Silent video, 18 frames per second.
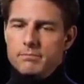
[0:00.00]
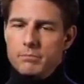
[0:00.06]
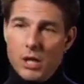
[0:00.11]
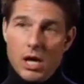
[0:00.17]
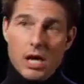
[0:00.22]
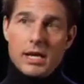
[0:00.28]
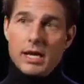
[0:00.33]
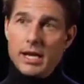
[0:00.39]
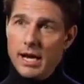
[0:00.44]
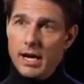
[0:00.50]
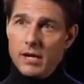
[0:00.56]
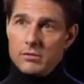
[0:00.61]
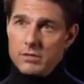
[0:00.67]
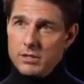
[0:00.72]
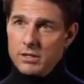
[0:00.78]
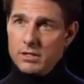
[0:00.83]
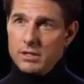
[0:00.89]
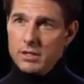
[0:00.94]
block it
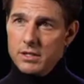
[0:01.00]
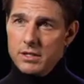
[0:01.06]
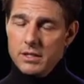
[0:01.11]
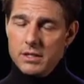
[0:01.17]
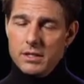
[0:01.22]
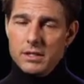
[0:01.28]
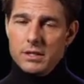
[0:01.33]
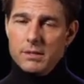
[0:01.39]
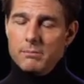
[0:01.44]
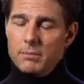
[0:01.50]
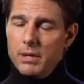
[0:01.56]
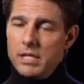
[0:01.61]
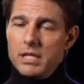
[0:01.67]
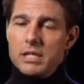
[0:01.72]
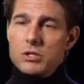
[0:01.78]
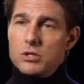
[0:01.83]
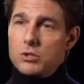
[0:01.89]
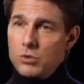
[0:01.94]
out,
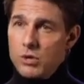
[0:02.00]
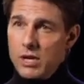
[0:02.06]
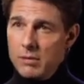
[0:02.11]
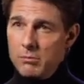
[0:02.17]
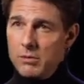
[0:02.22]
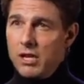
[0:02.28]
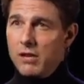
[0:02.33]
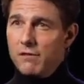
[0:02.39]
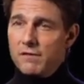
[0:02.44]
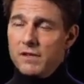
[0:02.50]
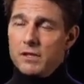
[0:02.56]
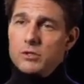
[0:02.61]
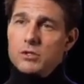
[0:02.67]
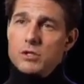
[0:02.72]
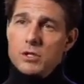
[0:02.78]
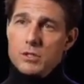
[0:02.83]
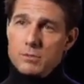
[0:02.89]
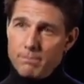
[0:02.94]
but he's dreamed and he
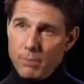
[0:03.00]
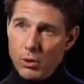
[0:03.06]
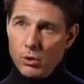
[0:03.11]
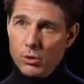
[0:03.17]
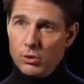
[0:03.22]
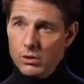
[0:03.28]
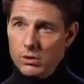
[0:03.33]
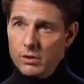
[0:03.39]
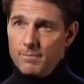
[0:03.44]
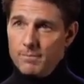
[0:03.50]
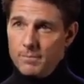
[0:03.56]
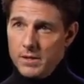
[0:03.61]
feels this pull